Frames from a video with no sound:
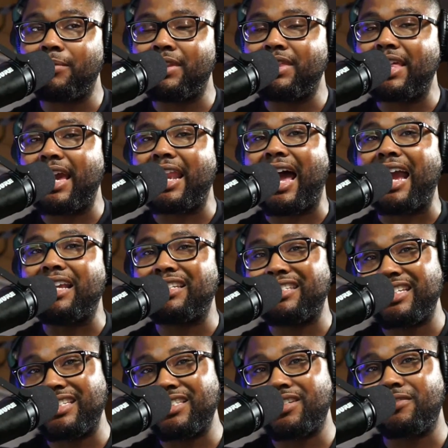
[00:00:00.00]
and that
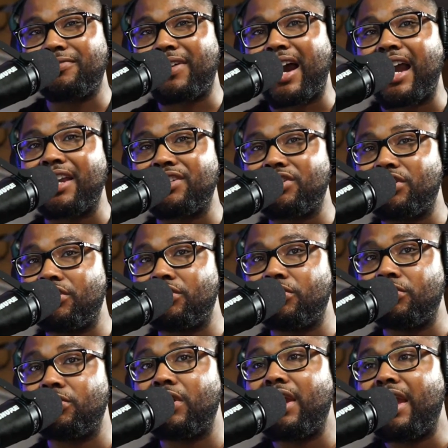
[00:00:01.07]
identifies
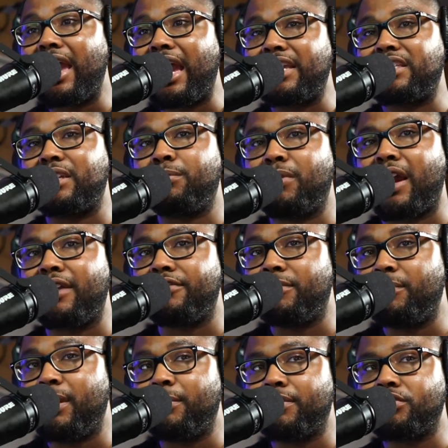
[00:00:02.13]
you as a private member.